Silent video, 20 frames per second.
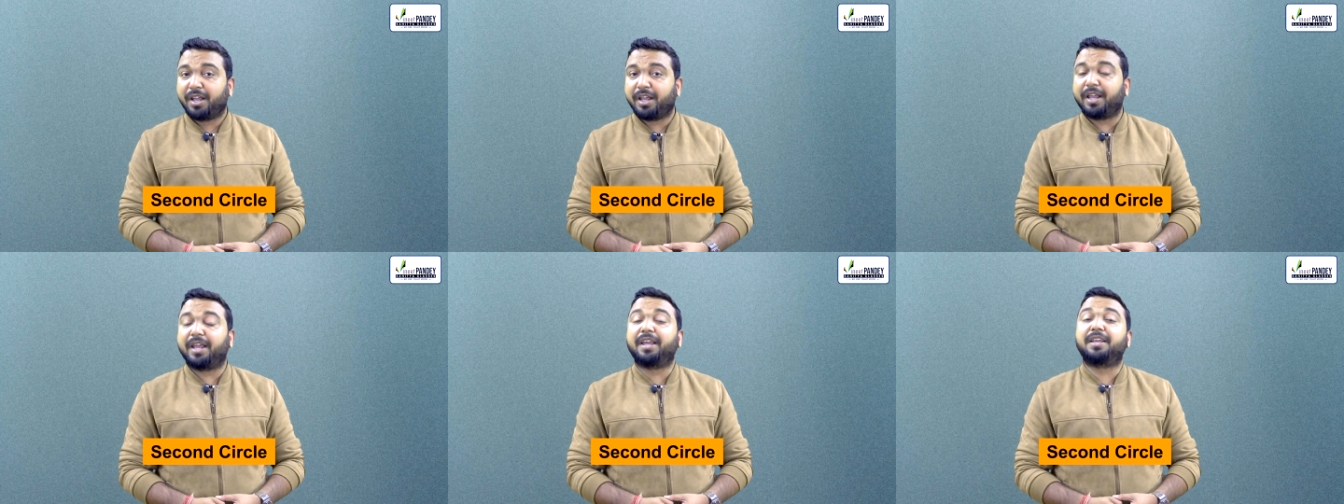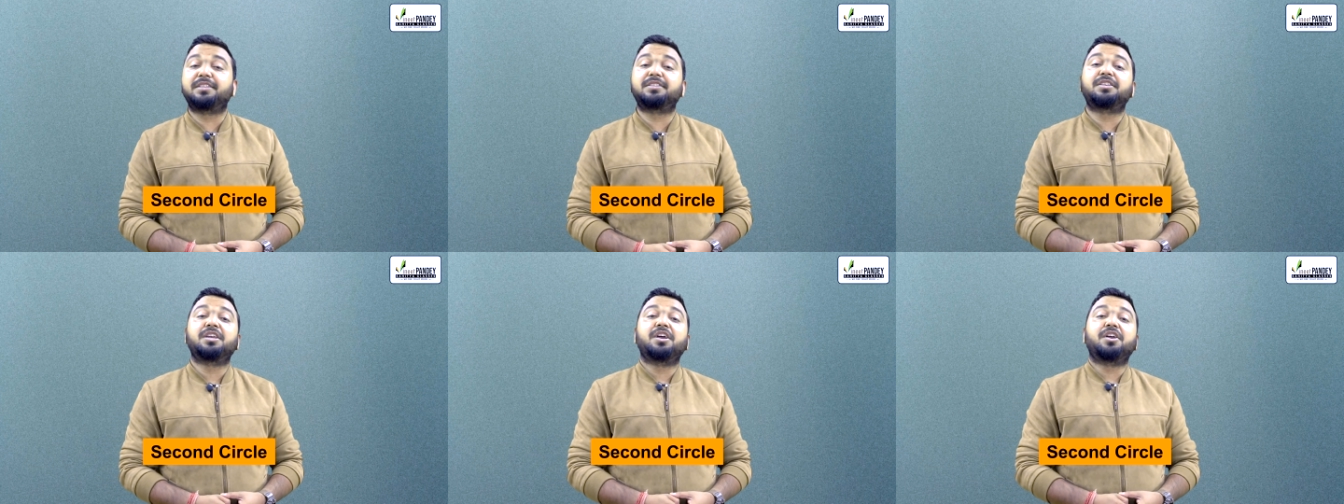
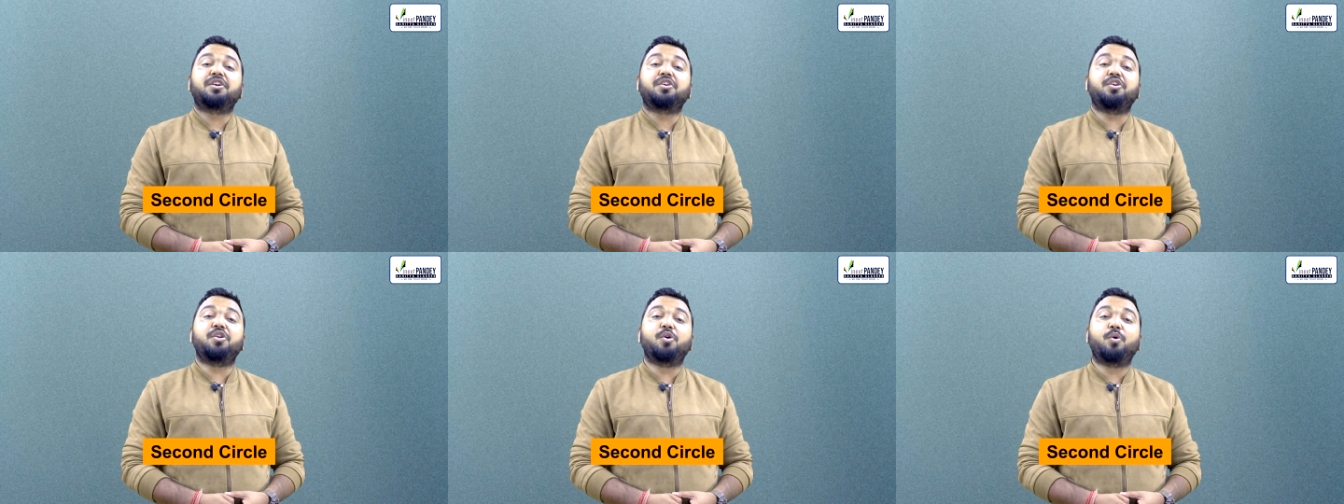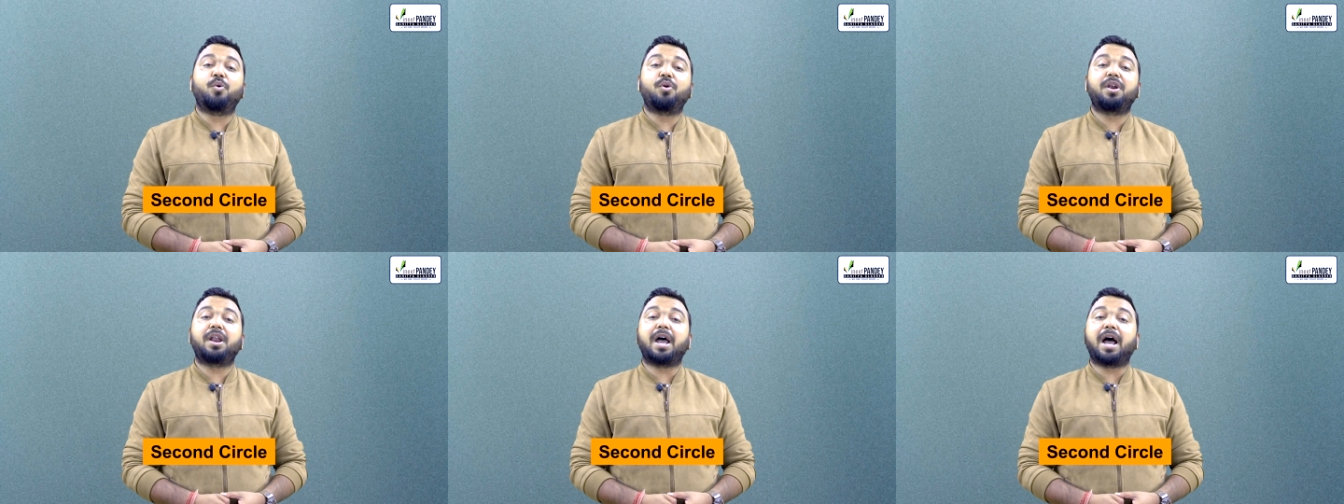is
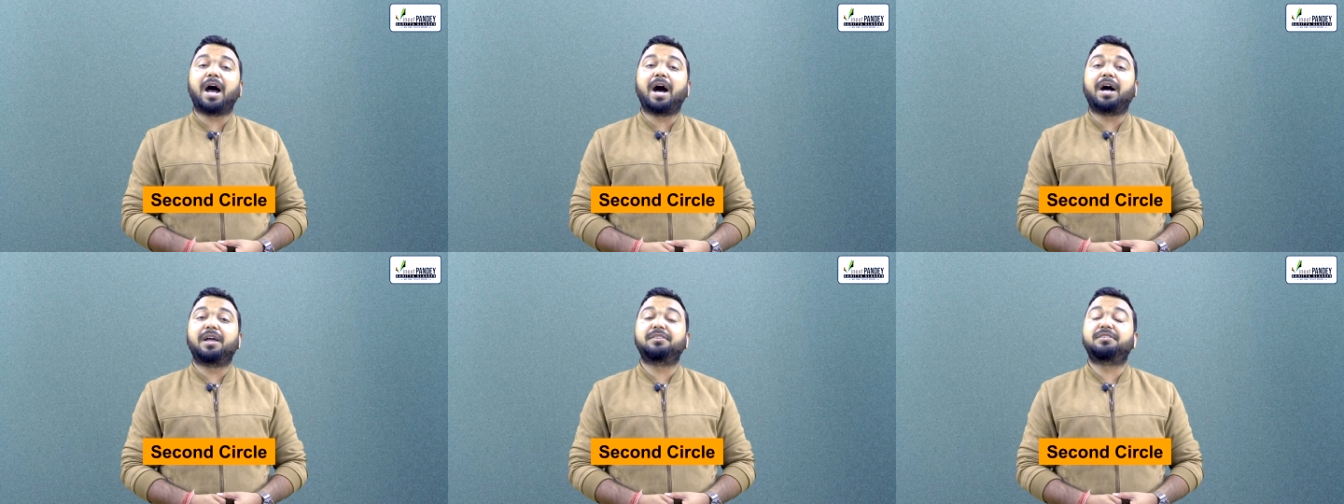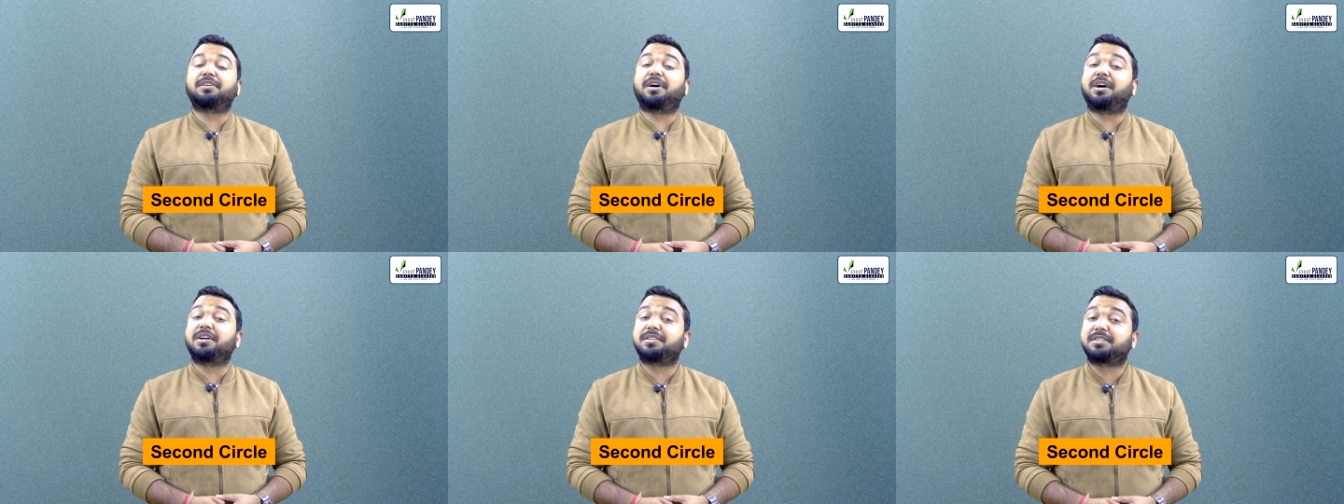known
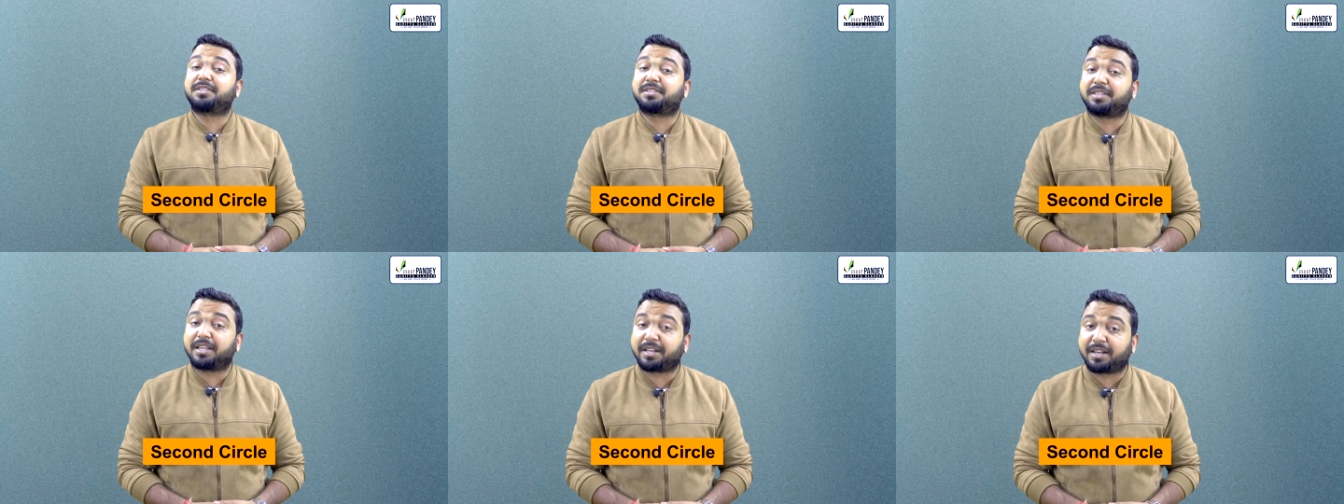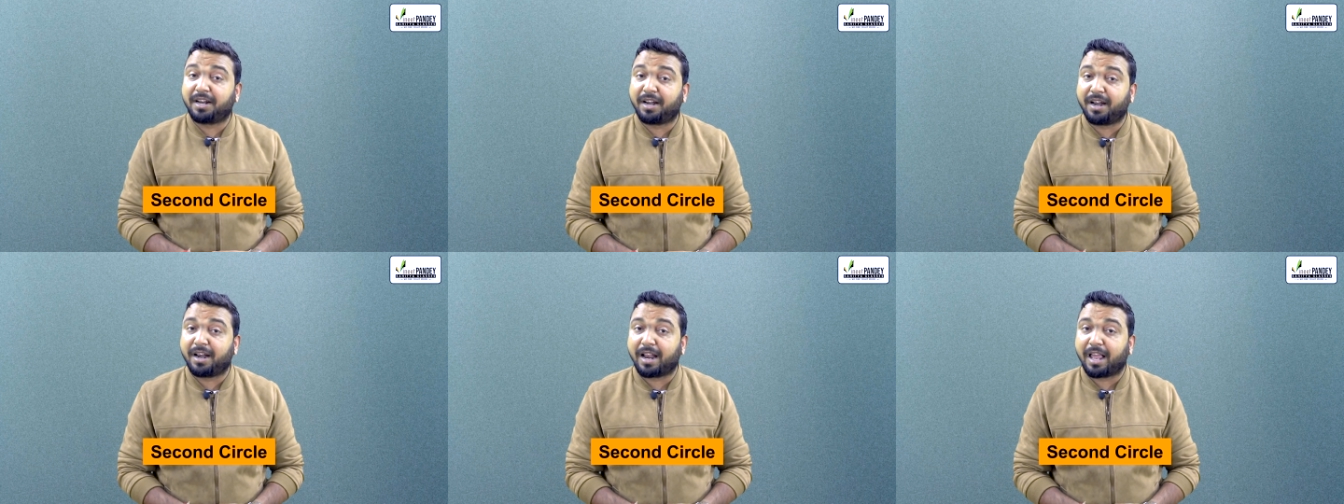as a
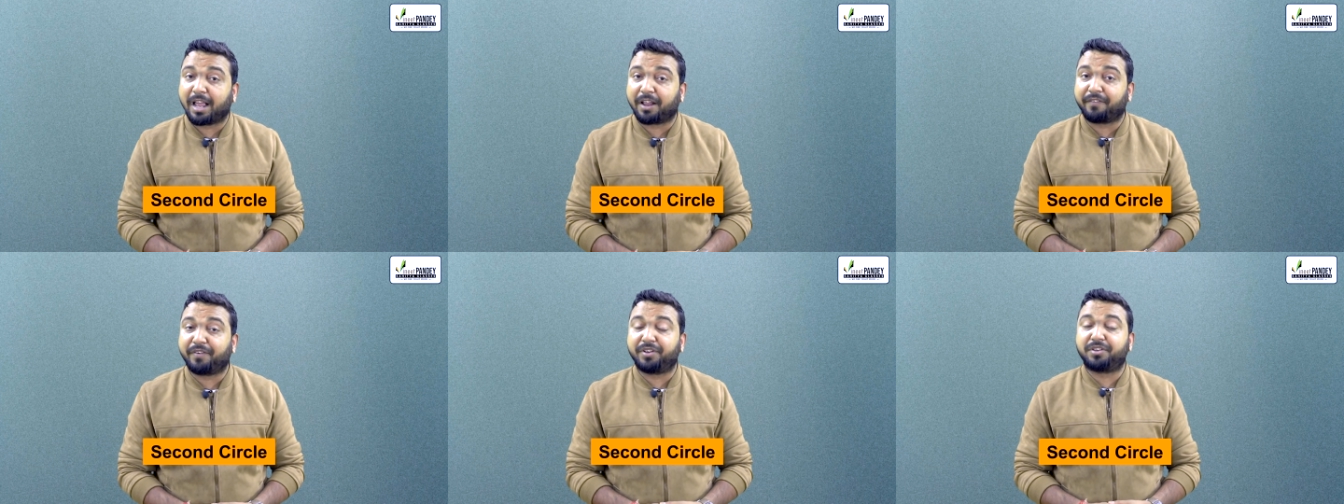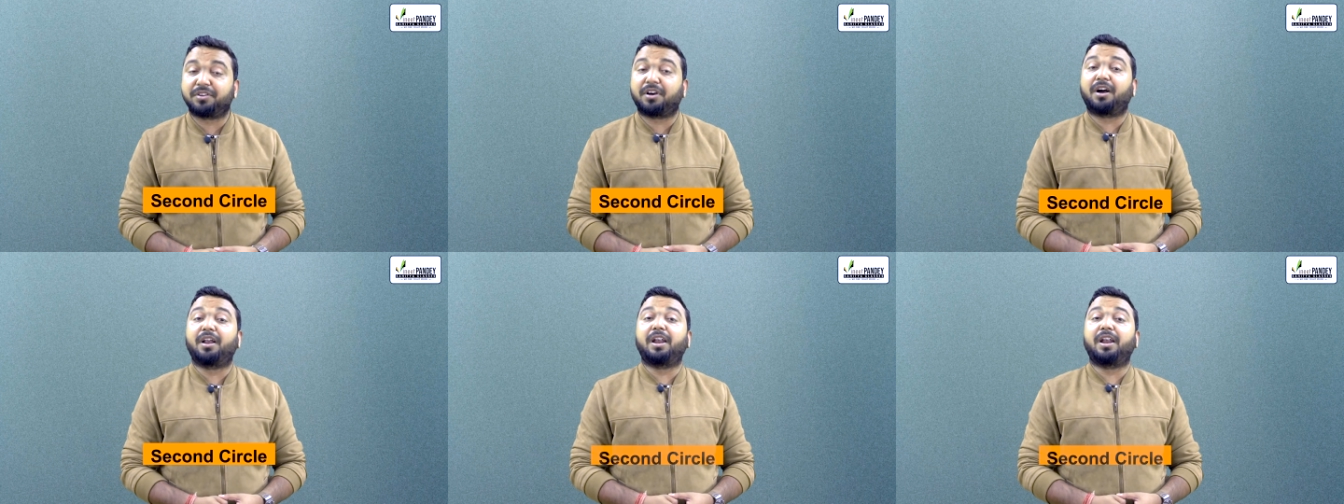second language